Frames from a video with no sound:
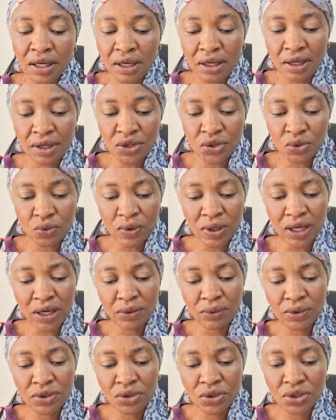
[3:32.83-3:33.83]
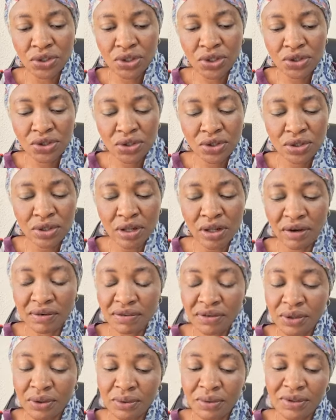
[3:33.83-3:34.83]
It is well with you, Jesus
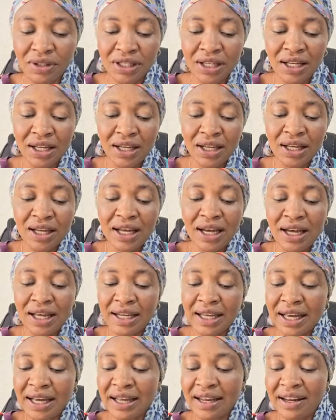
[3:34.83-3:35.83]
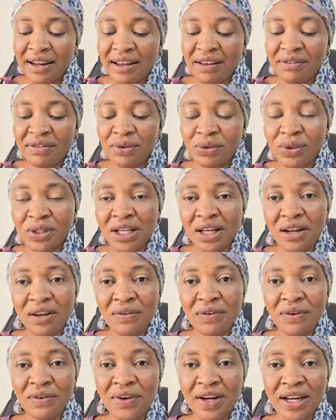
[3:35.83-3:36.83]
love you. And I love you with the
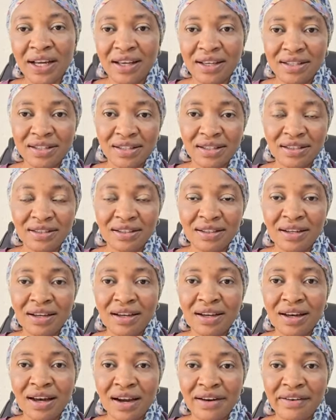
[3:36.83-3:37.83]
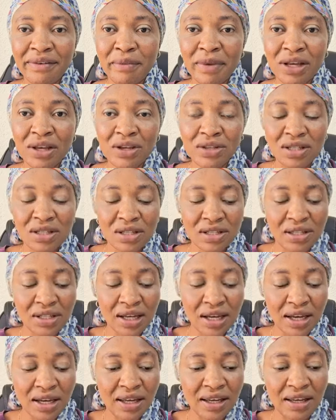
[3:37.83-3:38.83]
love of Christ. I remain your
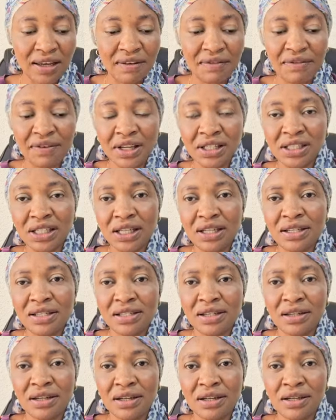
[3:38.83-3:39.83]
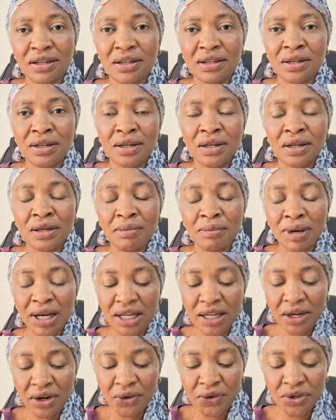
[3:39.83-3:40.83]
sister, Evangelist Sarah.
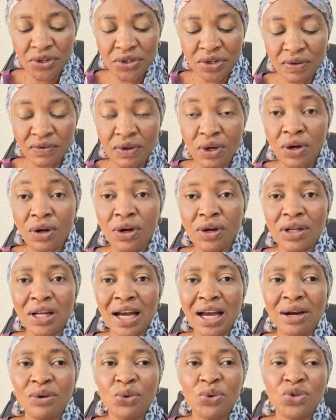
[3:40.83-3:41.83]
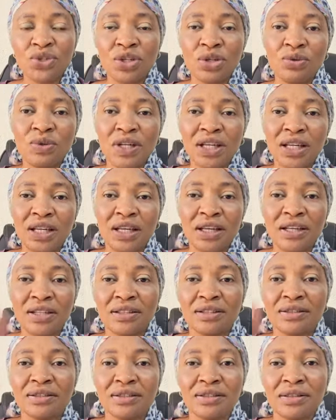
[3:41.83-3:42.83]
By the grace of God, I will see you
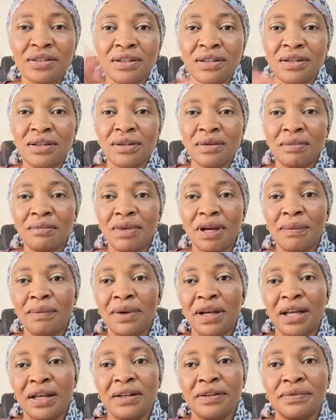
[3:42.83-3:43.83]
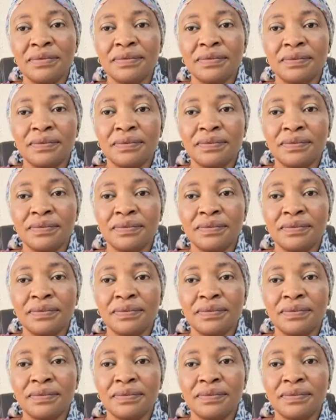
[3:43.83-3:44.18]
again. Bye-bye.